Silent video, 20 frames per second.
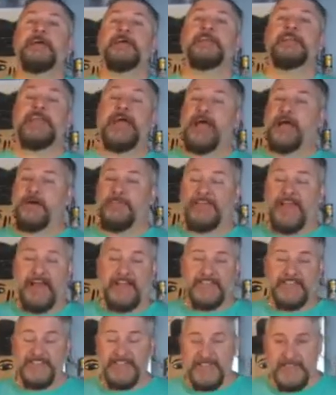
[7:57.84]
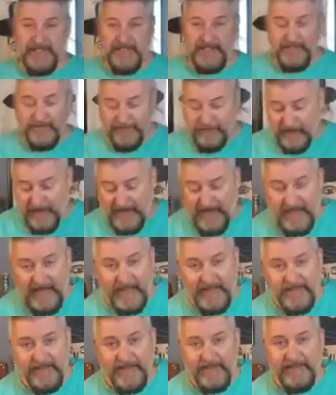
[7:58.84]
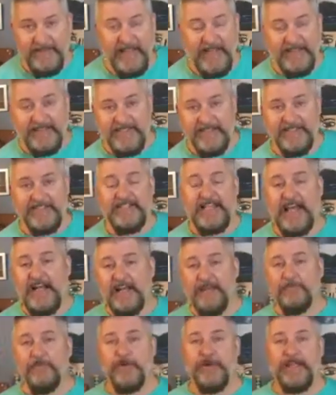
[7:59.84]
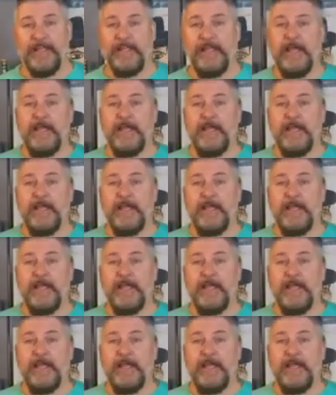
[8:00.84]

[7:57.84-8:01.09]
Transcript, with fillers: now, that's uh, Friday night. That's Saturday morning.